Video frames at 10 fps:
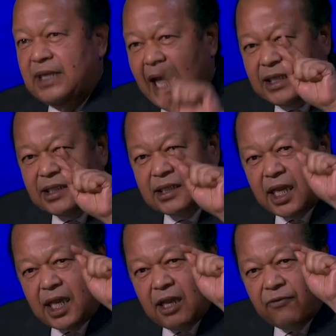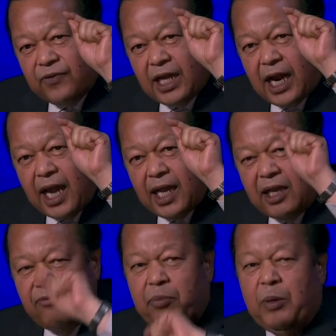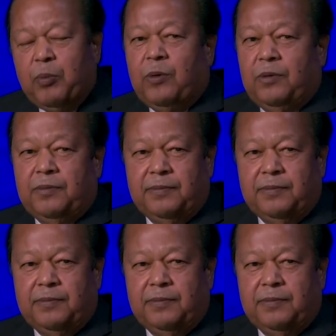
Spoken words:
That's the gift that I give people.